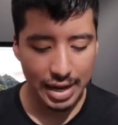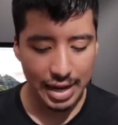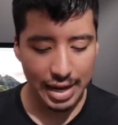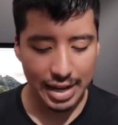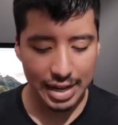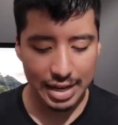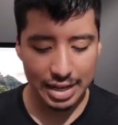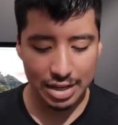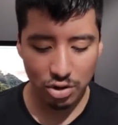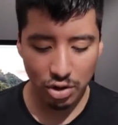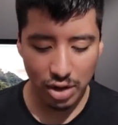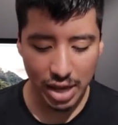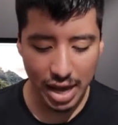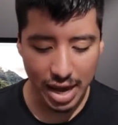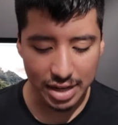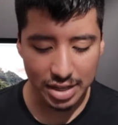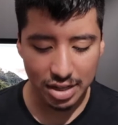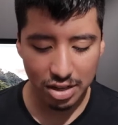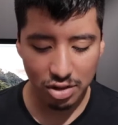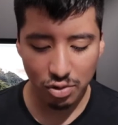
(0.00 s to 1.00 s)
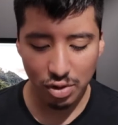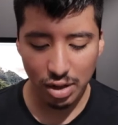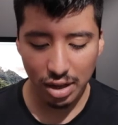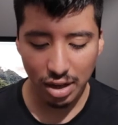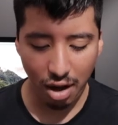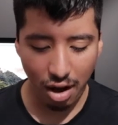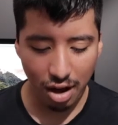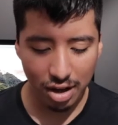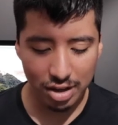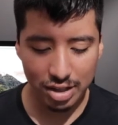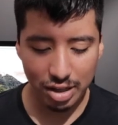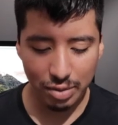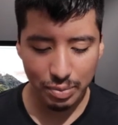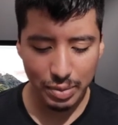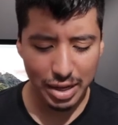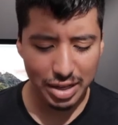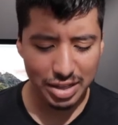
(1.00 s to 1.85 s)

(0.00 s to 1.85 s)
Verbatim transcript: And so yeah, it's just really awesome.